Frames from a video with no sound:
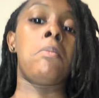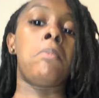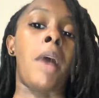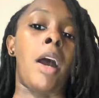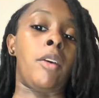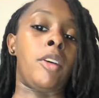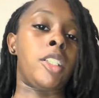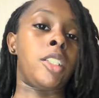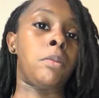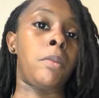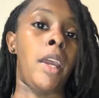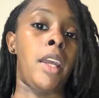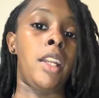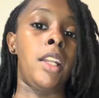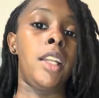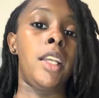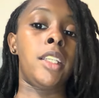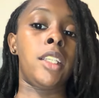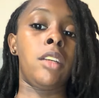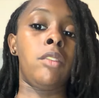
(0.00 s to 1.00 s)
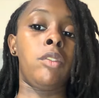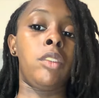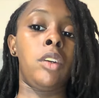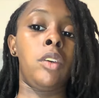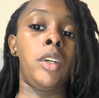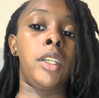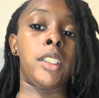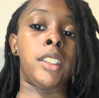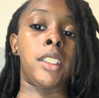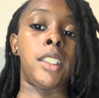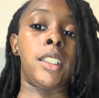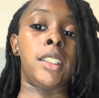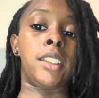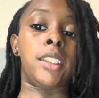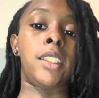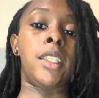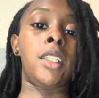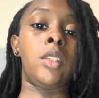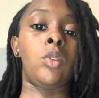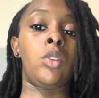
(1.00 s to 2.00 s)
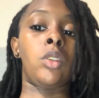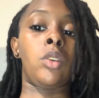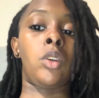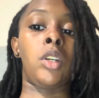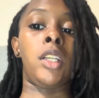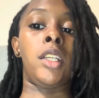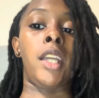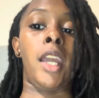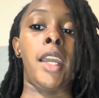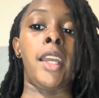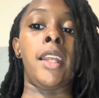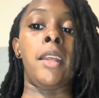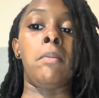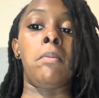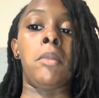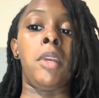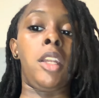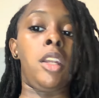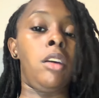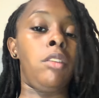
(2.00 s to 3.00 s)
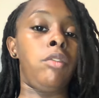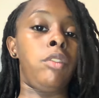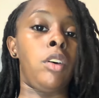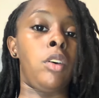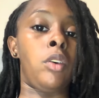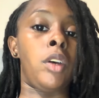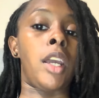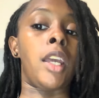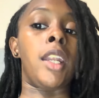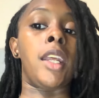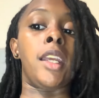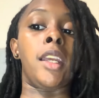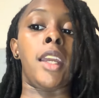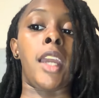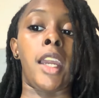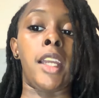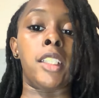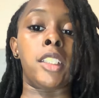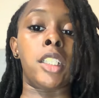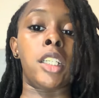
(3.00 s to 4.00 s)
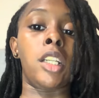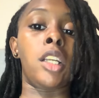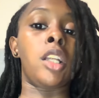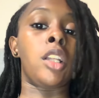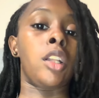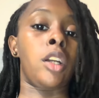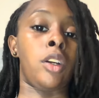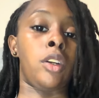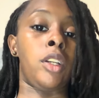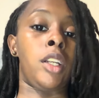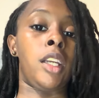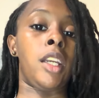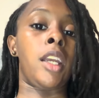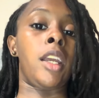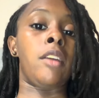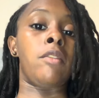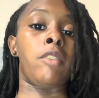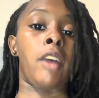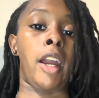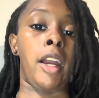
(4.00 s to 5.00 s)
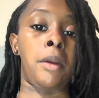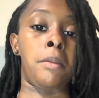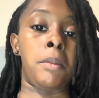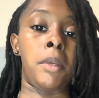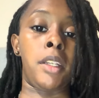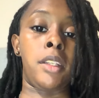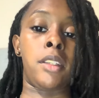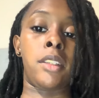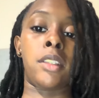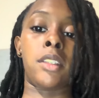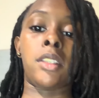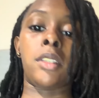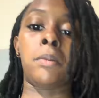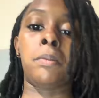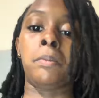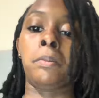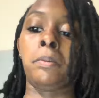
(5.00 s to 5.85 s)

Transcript: By respecting these influences, this will create meaningful and engaging learning environments.